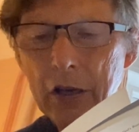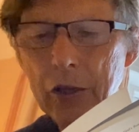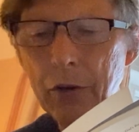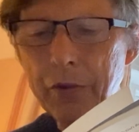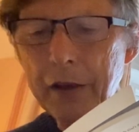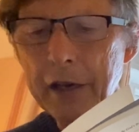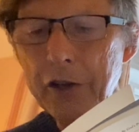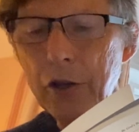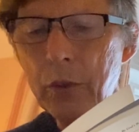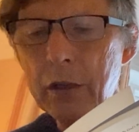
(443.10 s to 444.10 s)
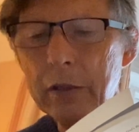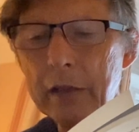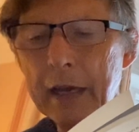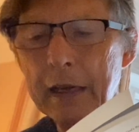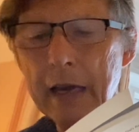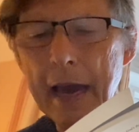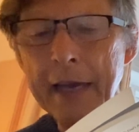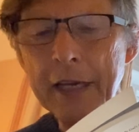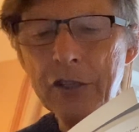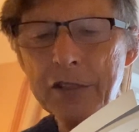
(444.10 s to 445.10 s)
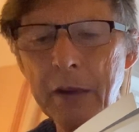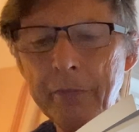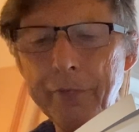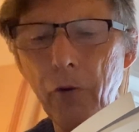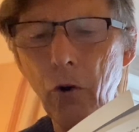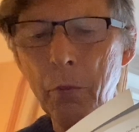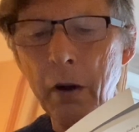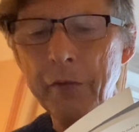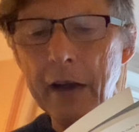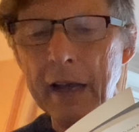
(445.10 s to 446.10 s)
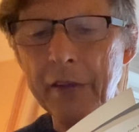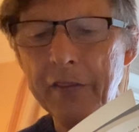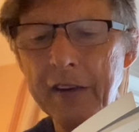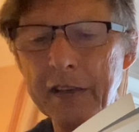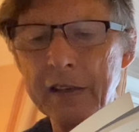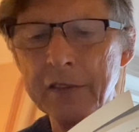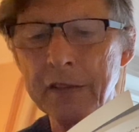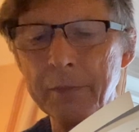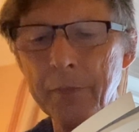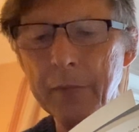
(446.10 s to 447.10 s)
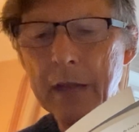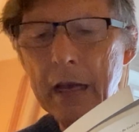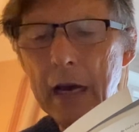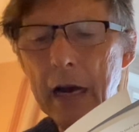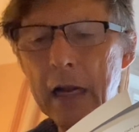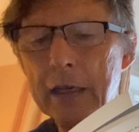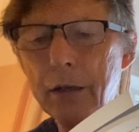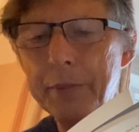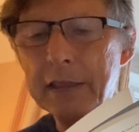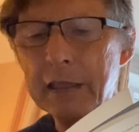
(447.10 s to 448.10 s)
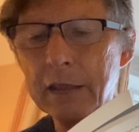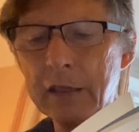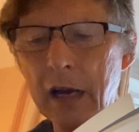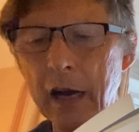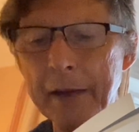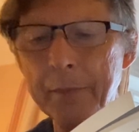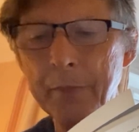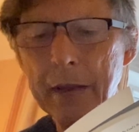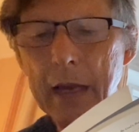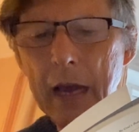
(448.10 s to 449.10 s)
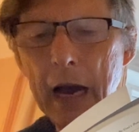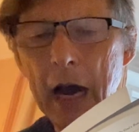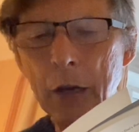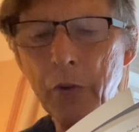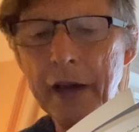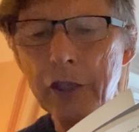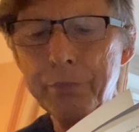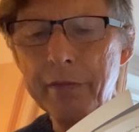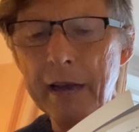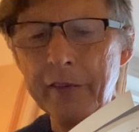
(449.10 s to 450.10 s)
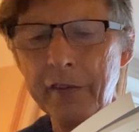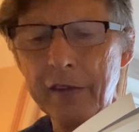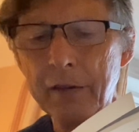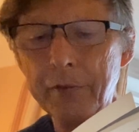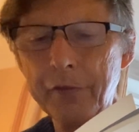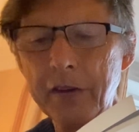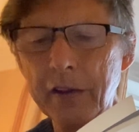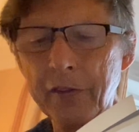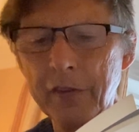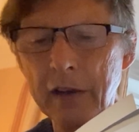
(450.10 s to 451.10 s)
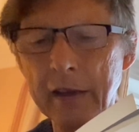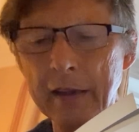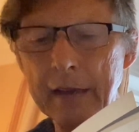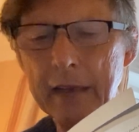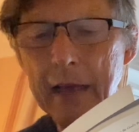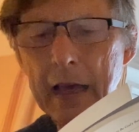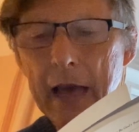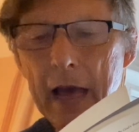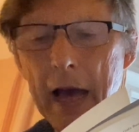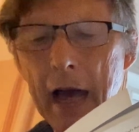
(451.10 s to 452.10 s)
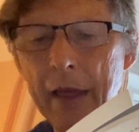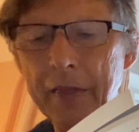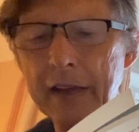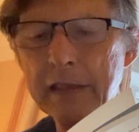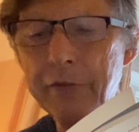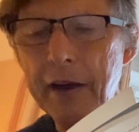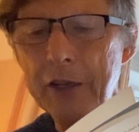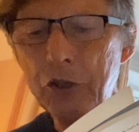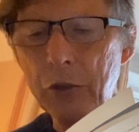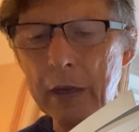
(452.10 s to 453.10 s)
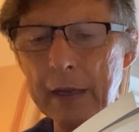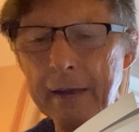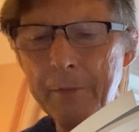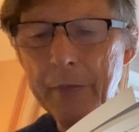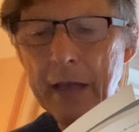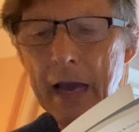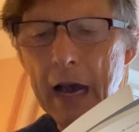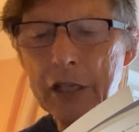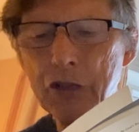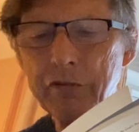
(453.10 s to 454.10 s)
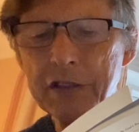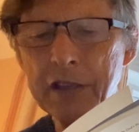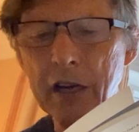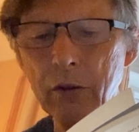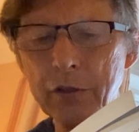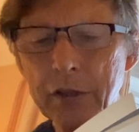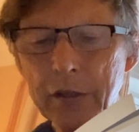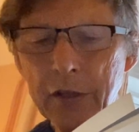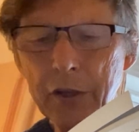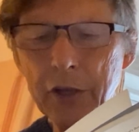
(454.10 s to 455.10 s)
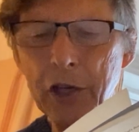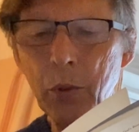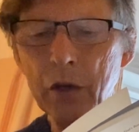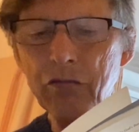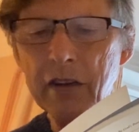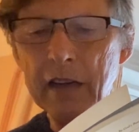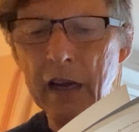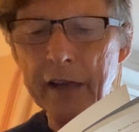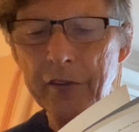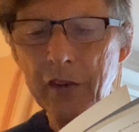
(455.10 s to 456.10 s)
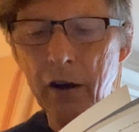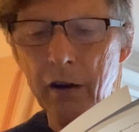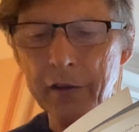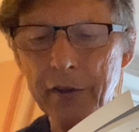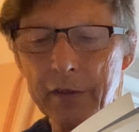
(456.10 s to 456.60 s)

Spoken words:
You think you will engage some form of asceticism, a little bit at a time, and without practicing fiercely, and that eventually, as a result, you will realize God.